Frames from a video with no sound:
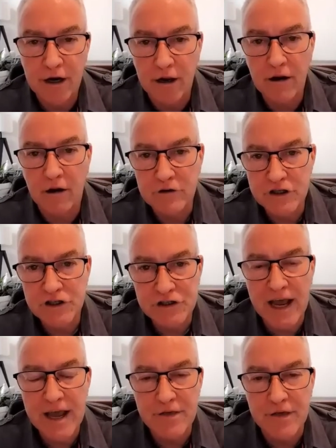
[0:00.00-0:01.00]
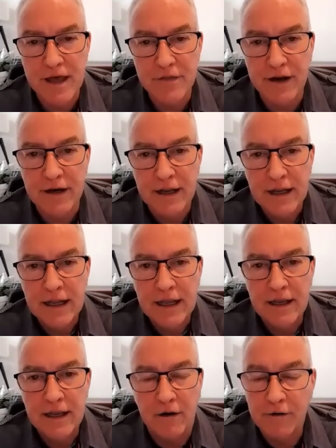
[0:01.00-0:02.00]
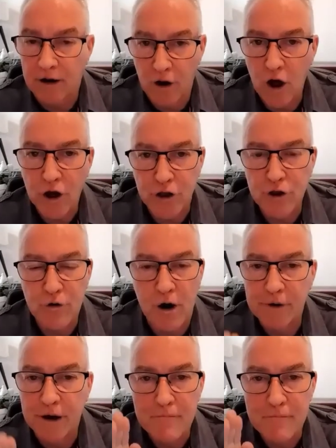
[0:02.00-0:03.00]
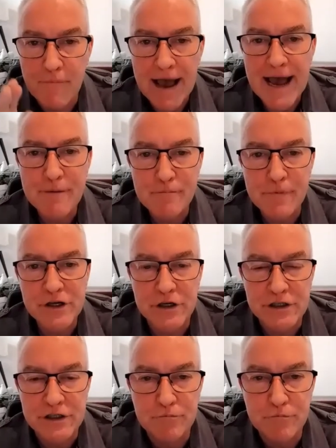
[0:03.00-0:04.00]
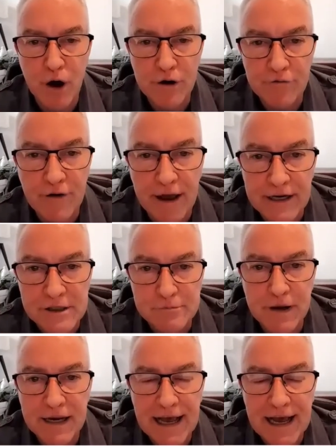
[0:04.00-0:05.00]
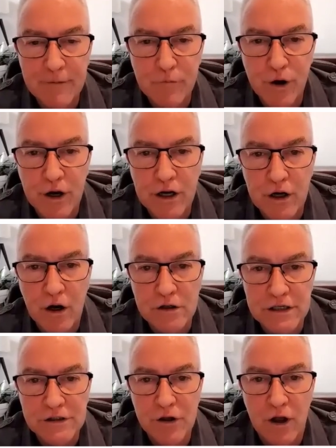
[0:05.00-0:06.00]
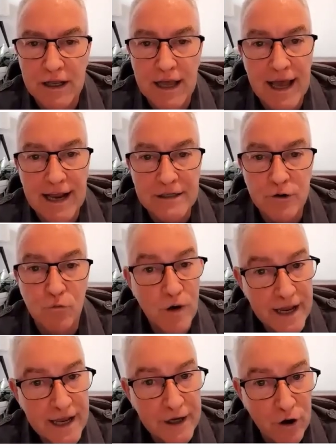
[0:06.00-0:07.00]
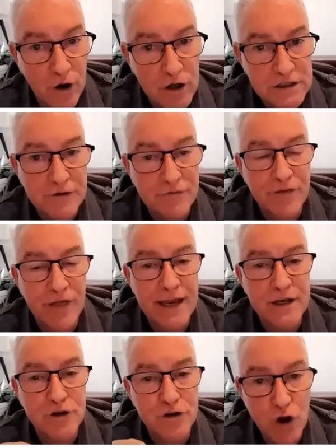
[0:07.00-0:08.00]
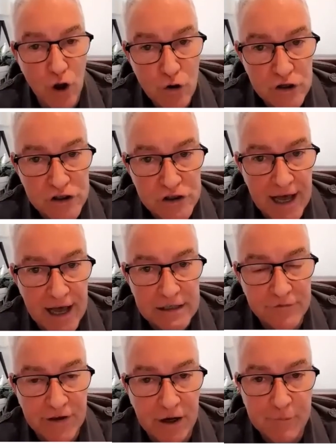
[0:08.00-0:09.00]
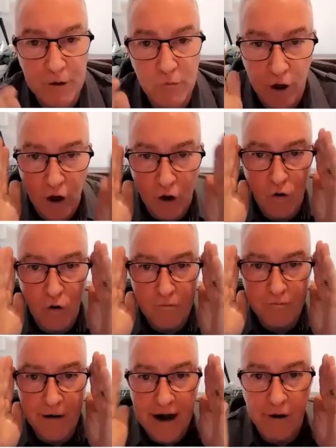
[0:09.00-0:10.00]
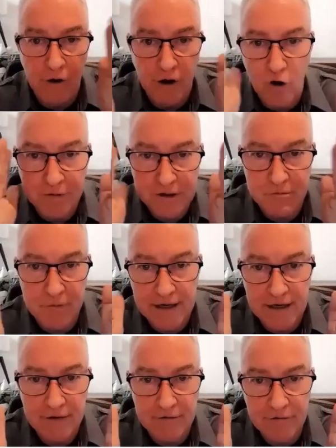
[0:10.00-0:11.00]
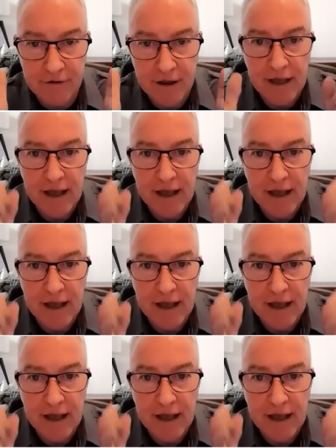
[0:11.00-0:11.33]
And I'll just say there that, you know, like you, I'm on a mad mission to motivate as many hardworking Aussies as I can to recognize that if they don't start developing what I call parallel perspective,